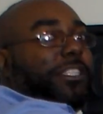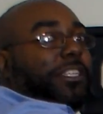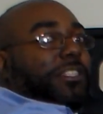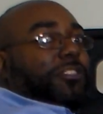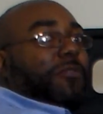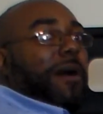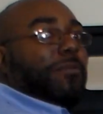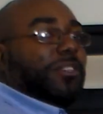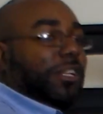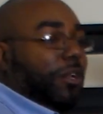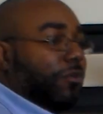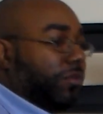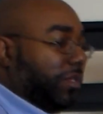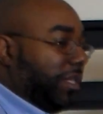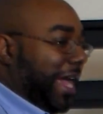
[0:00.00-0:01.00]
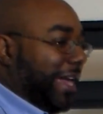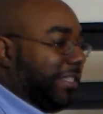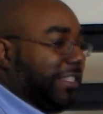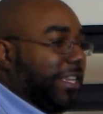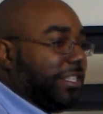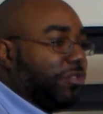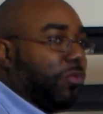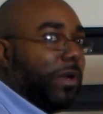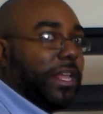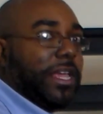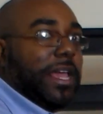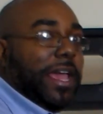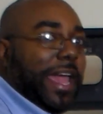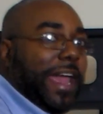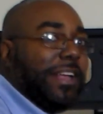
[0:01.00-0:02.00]
inches, so I was close. I said 20,
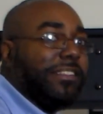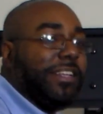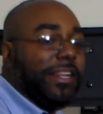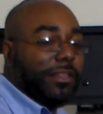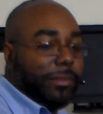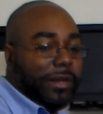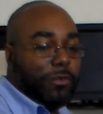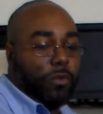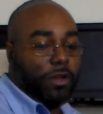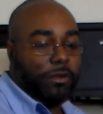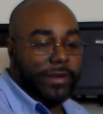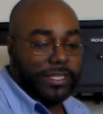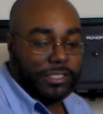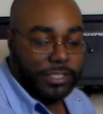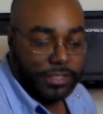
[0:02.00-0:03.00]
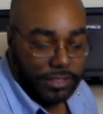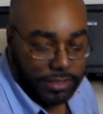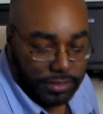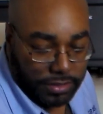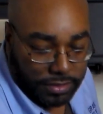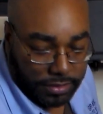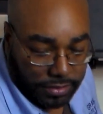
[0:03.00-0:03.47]
18 3/4 inches.